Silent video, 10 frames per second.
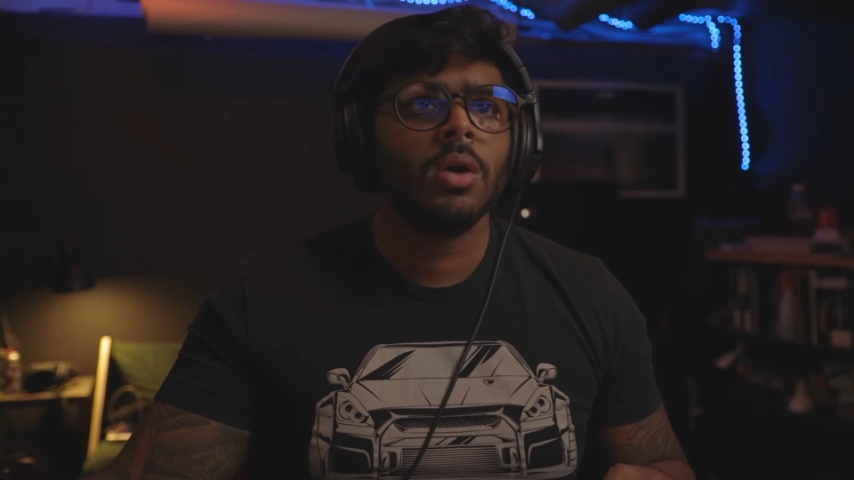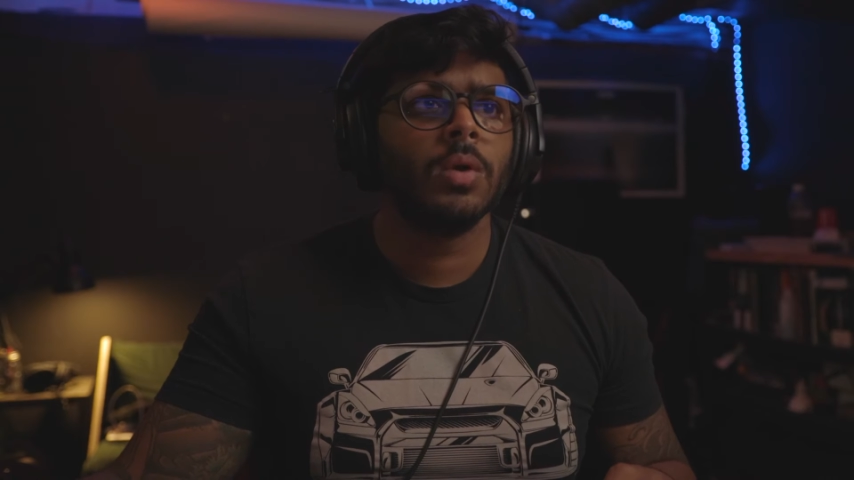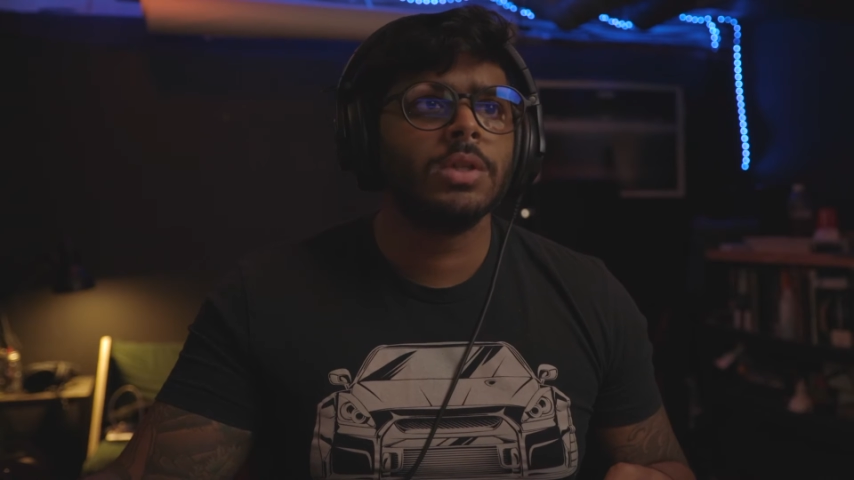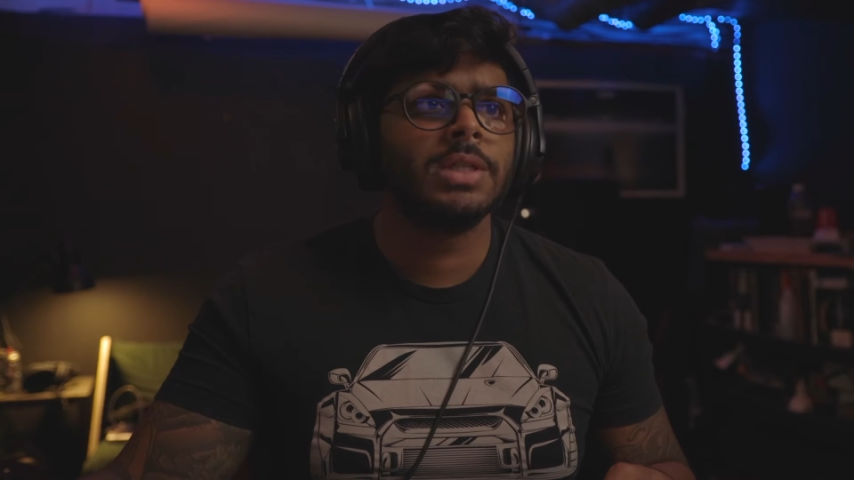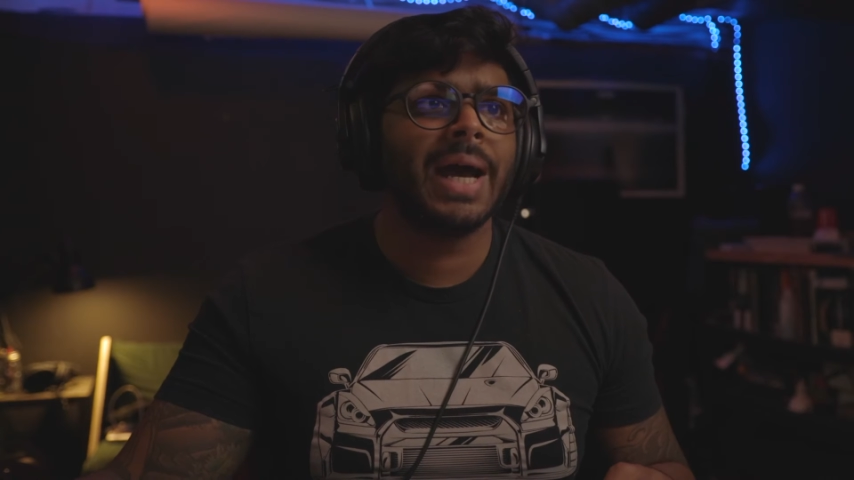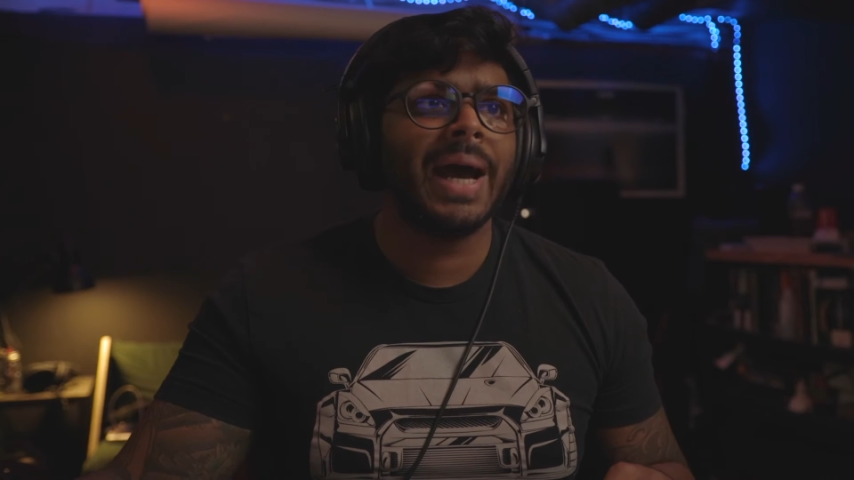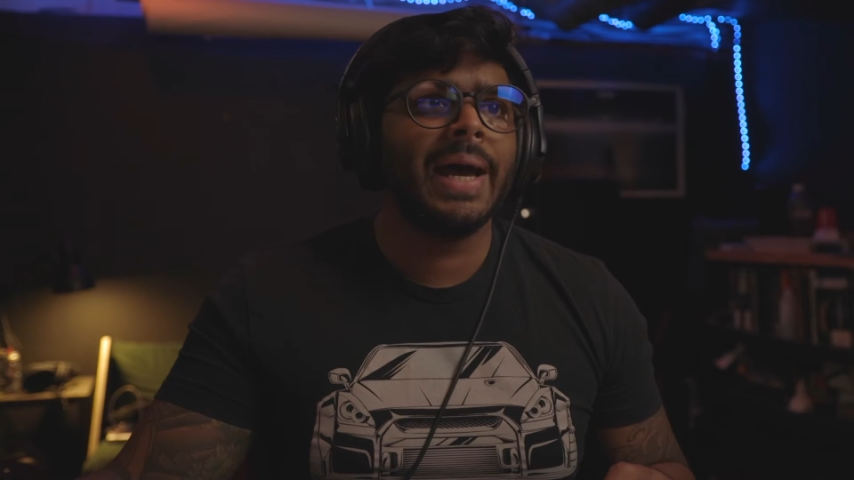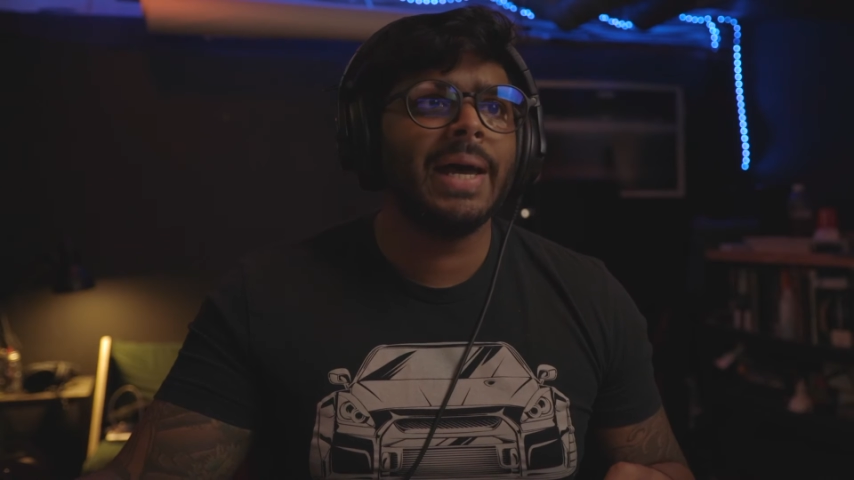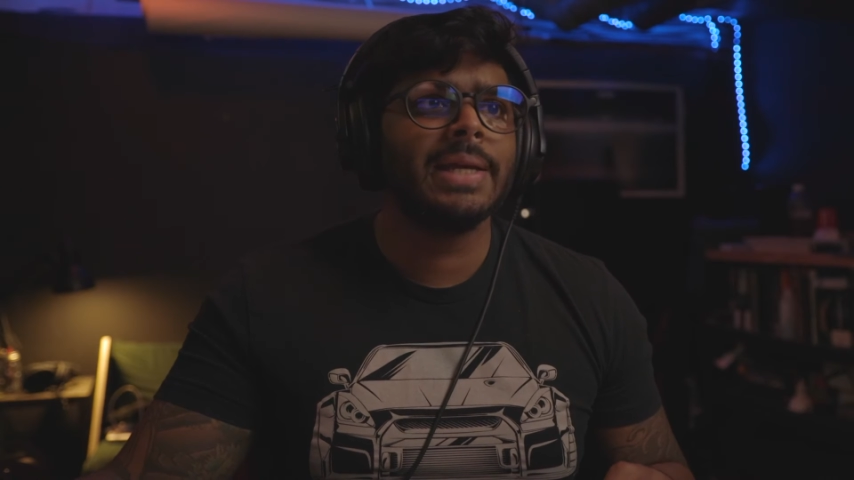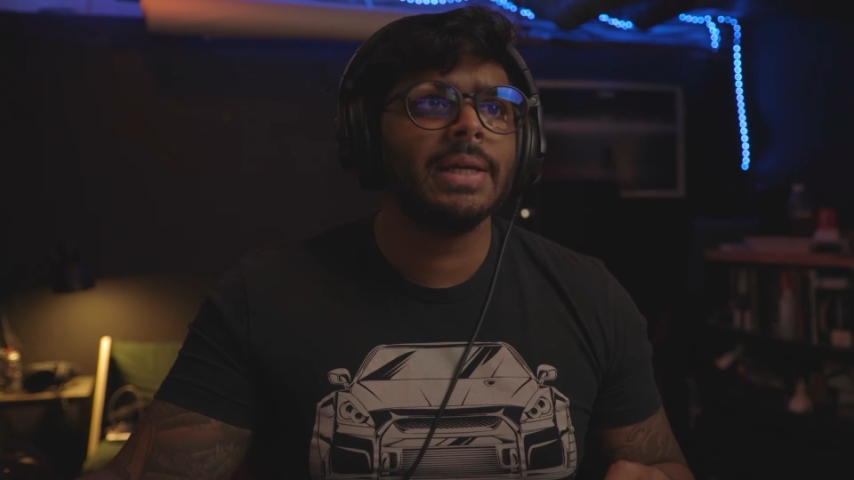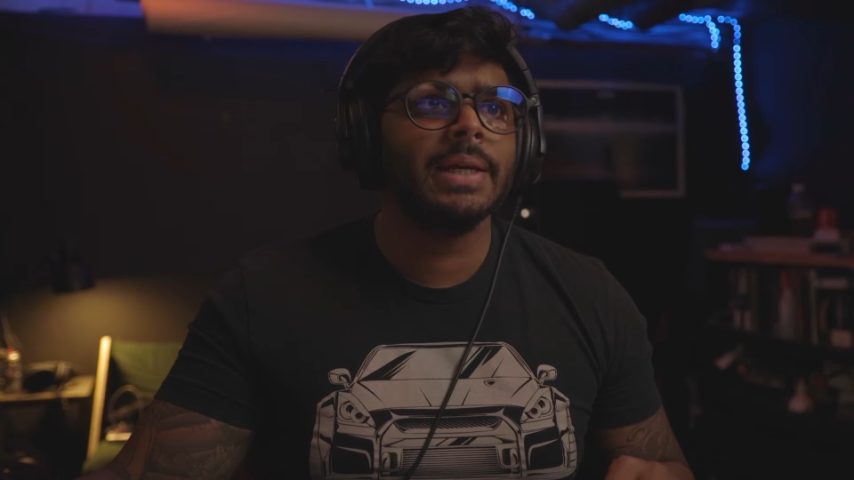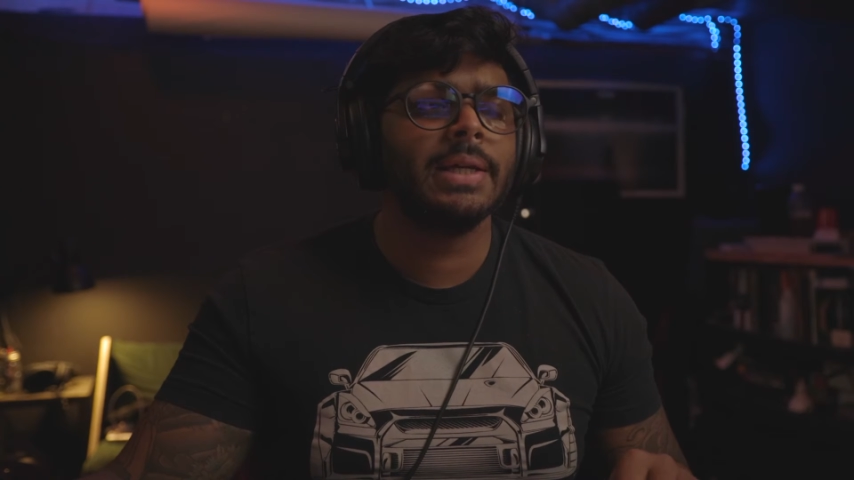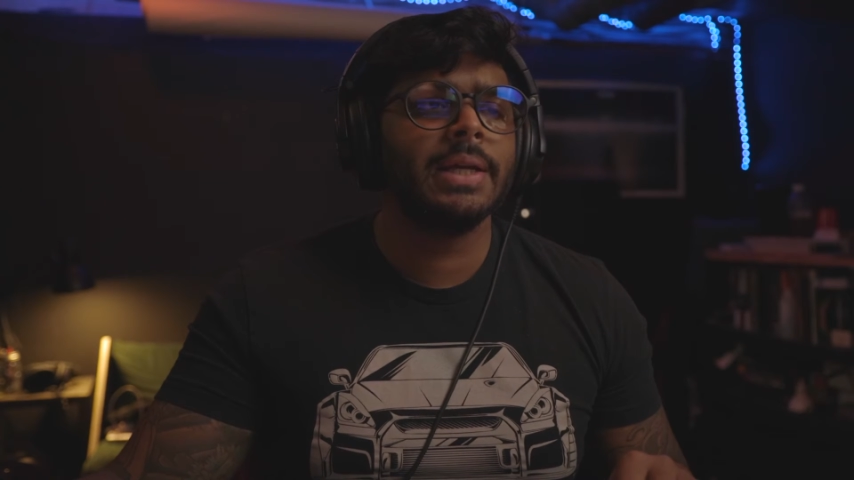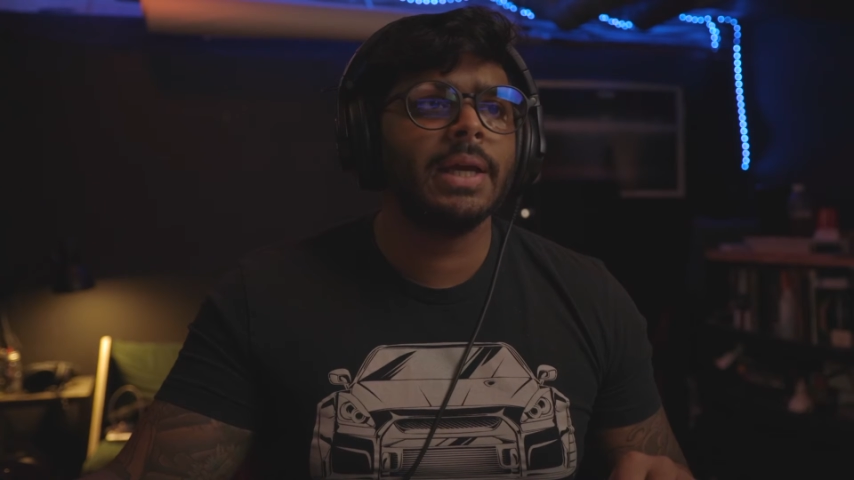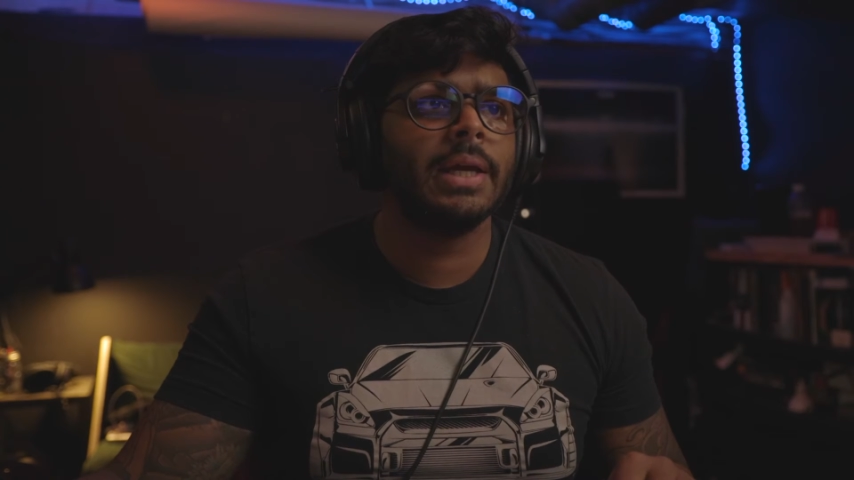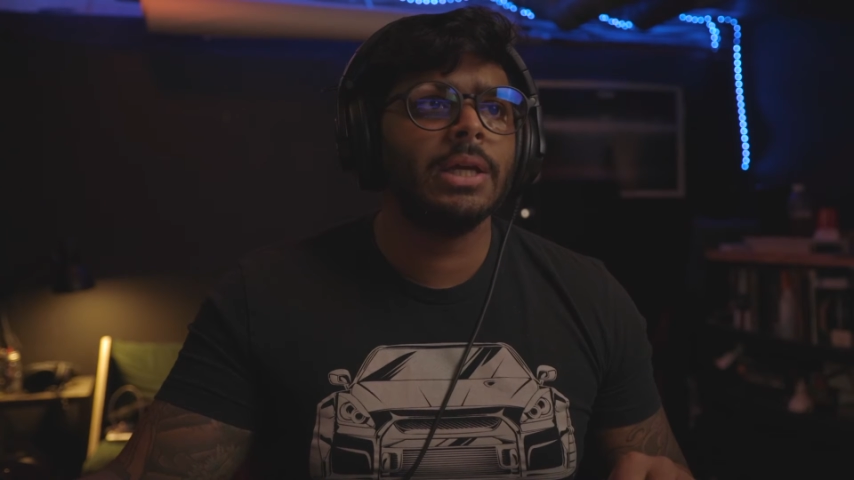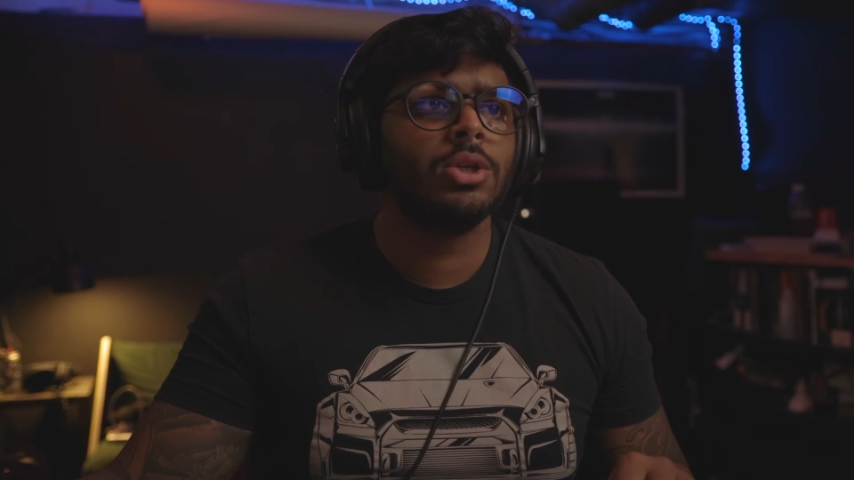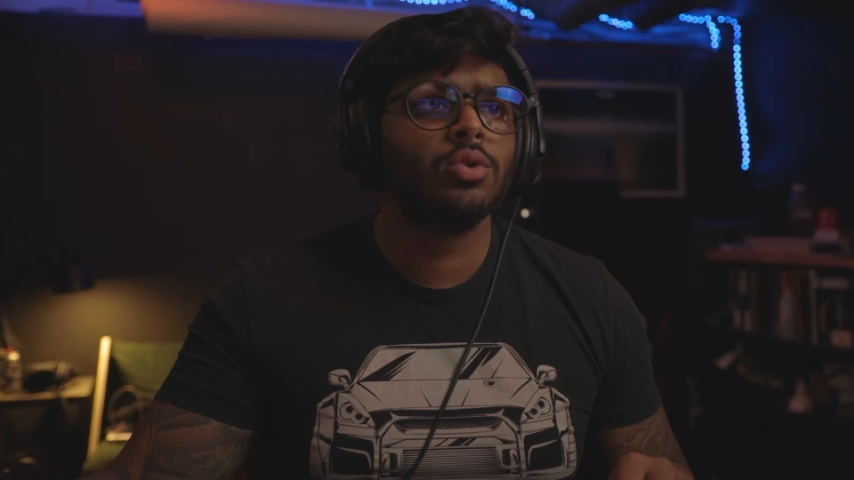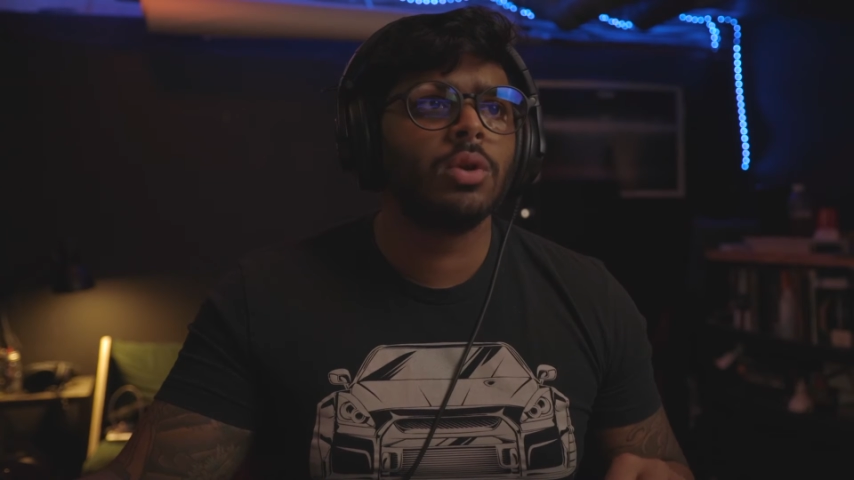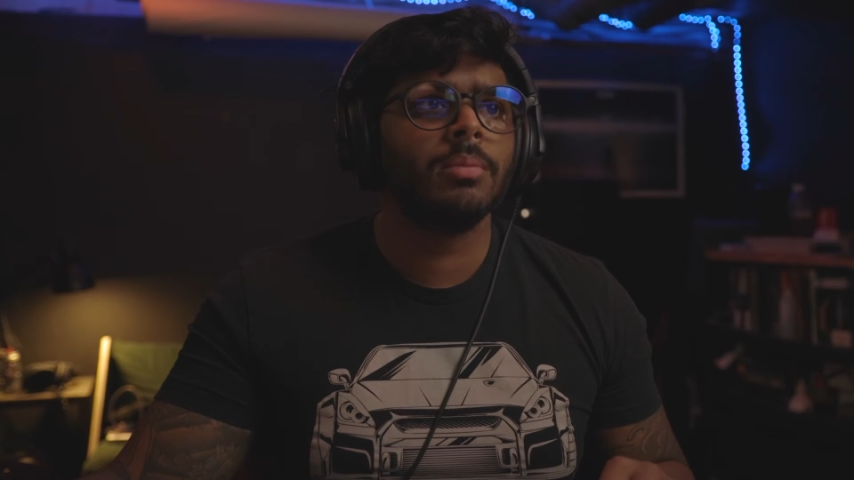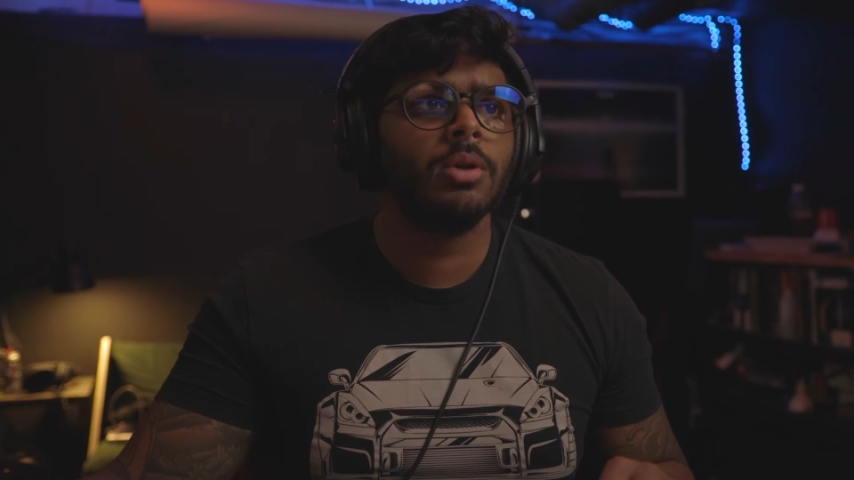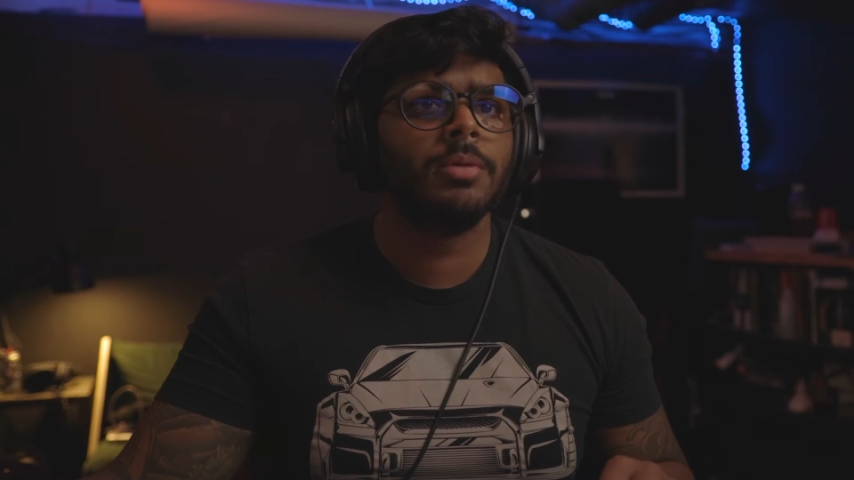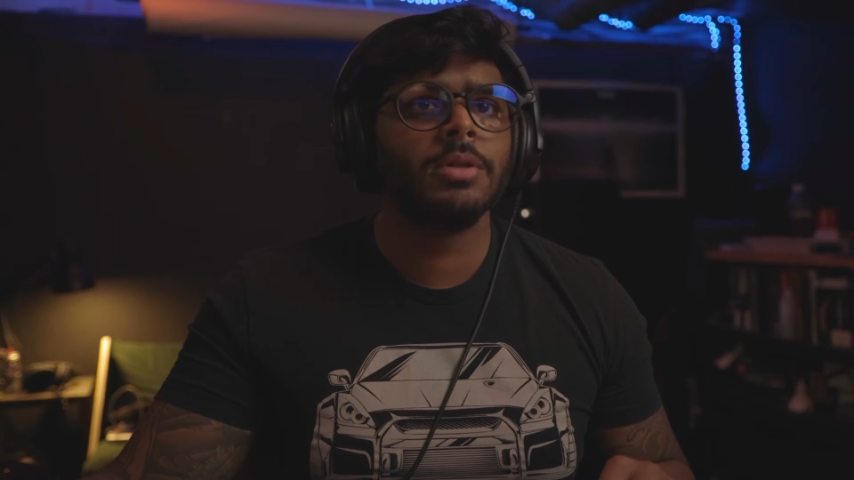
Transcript: was to add in a drum loop.